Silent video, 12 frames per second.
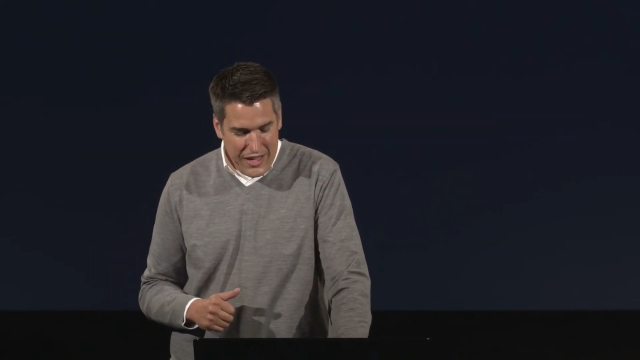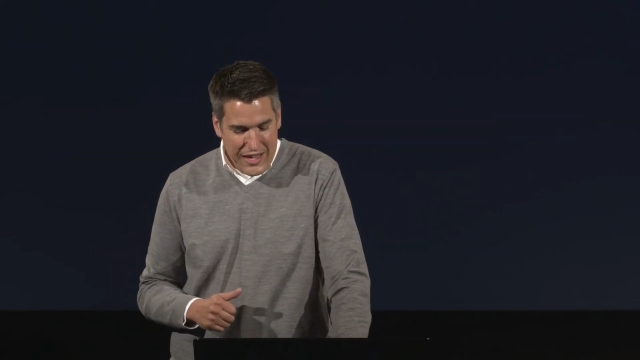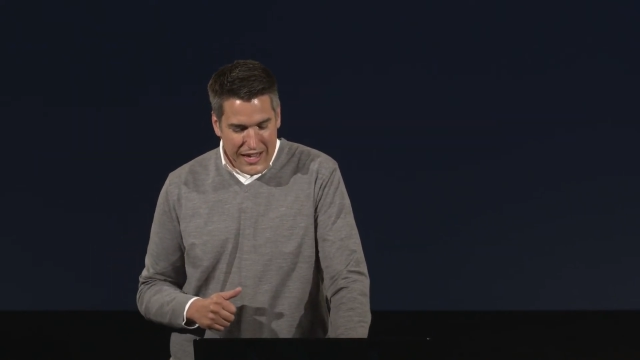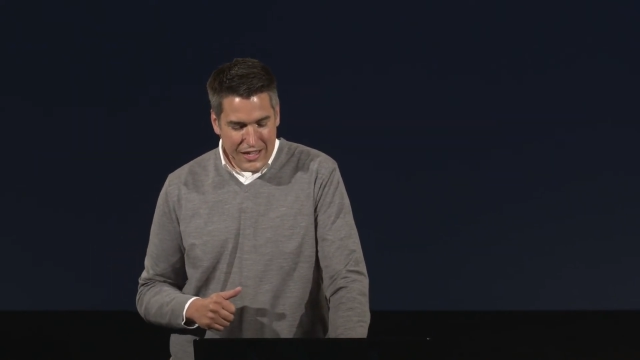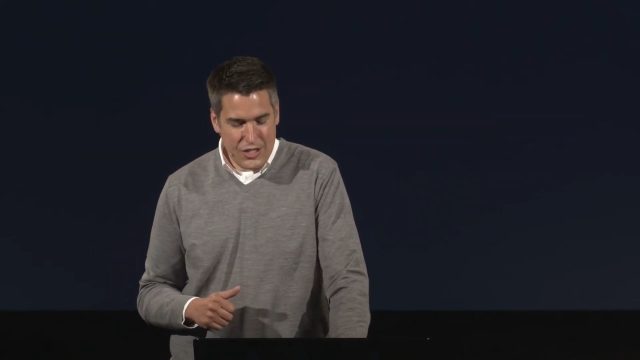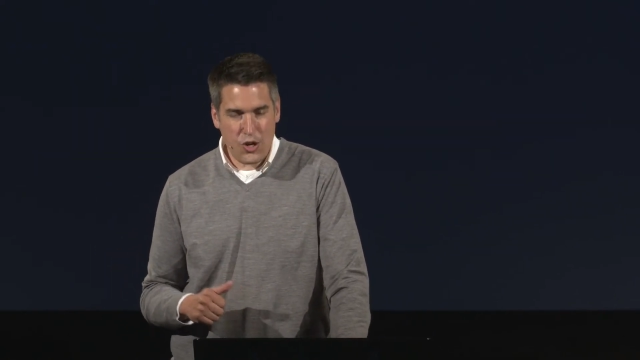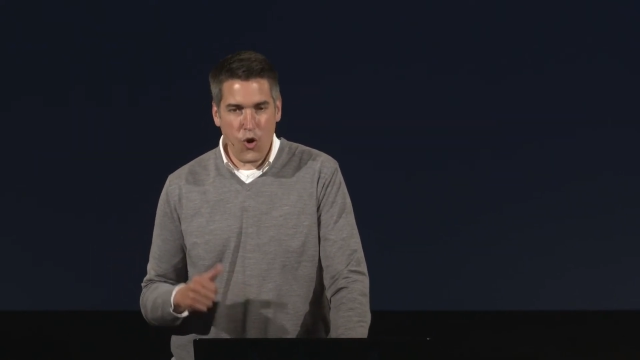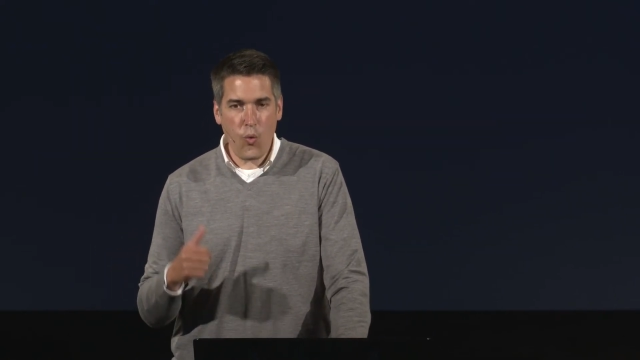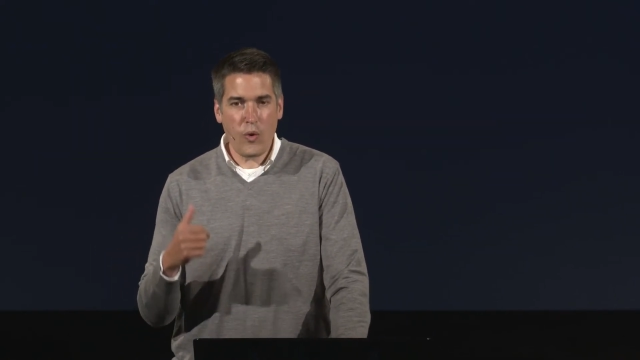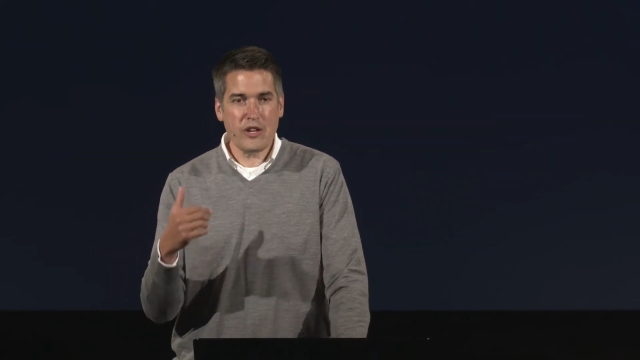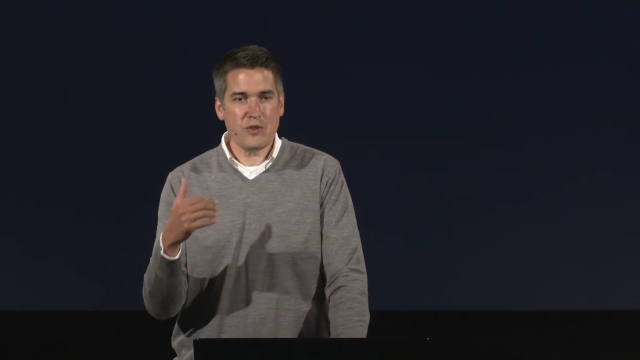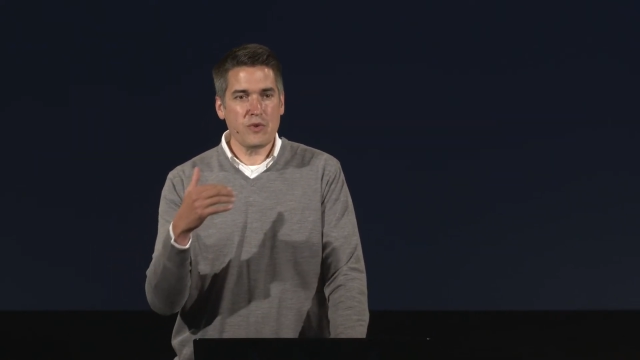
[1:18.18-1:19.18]
And so
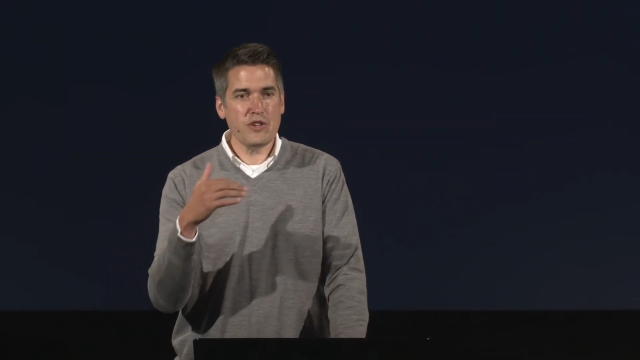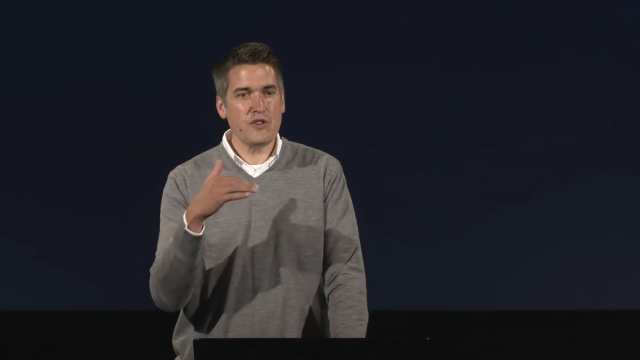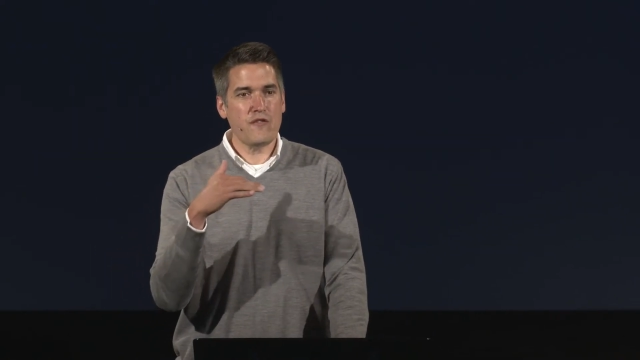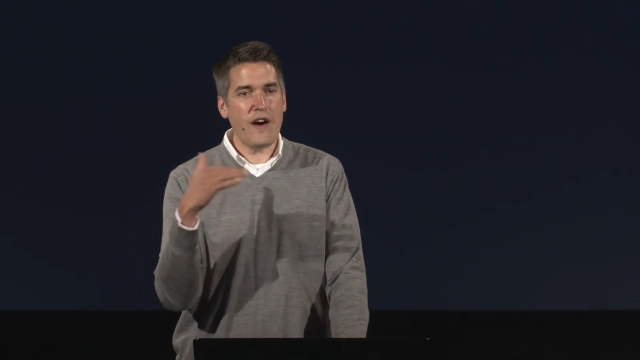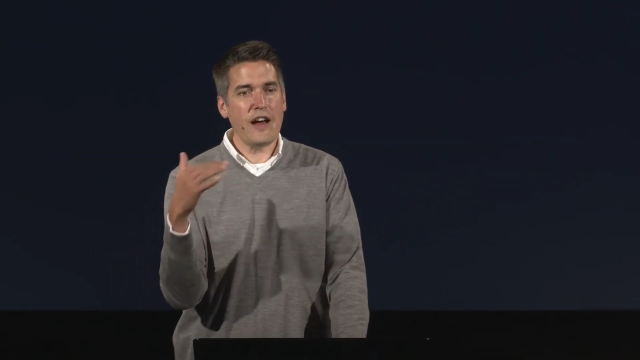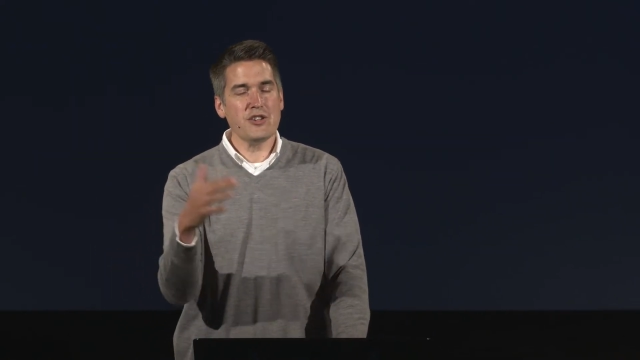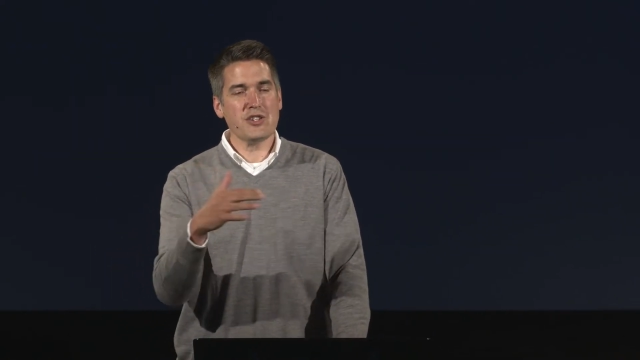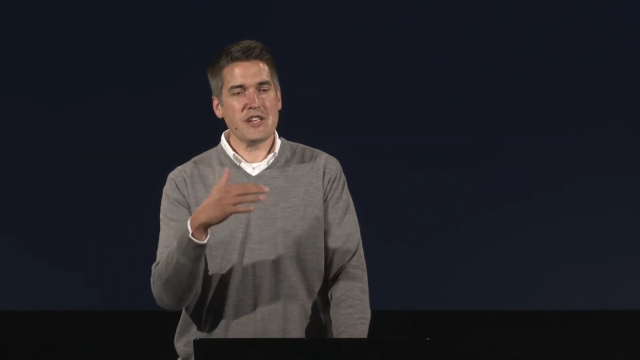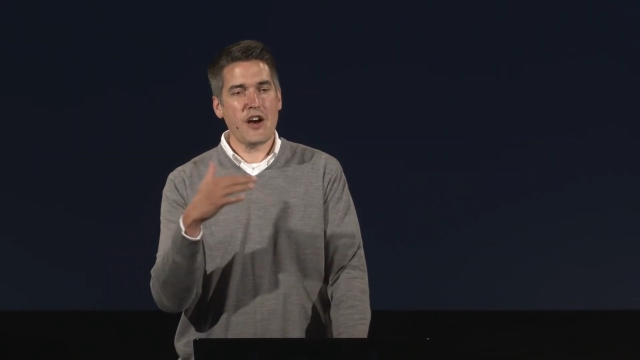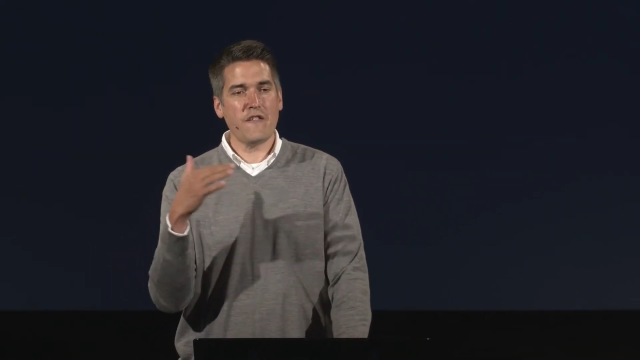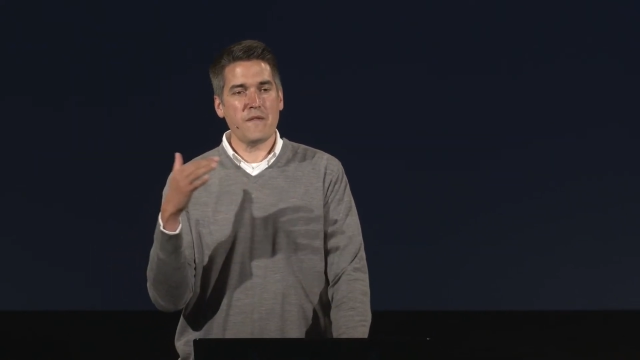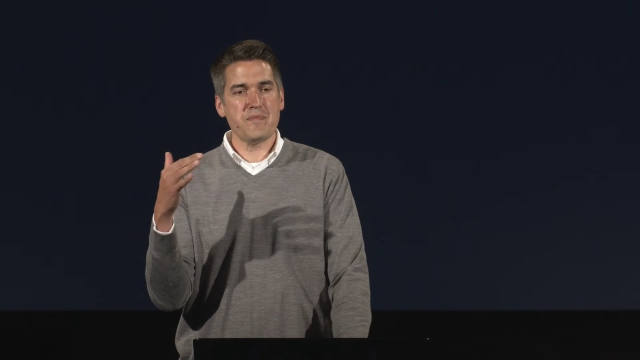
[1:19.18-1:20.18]
when you find
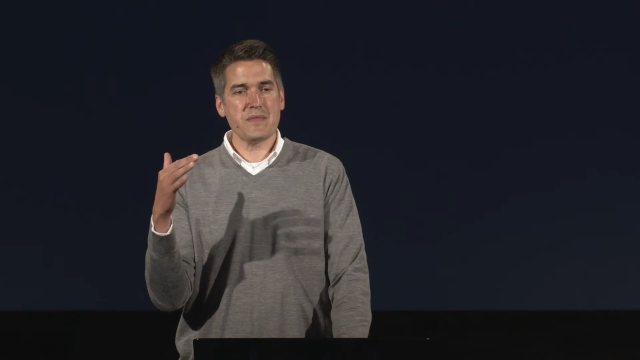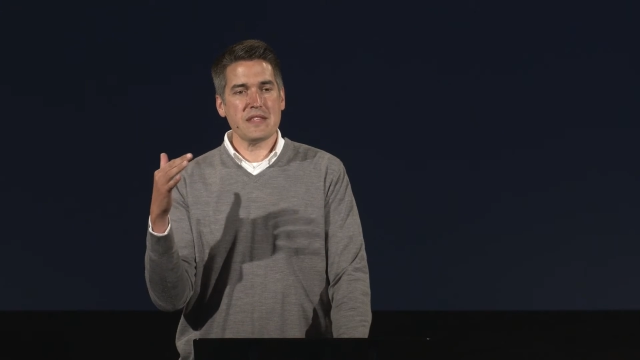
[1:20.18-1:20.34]
yourself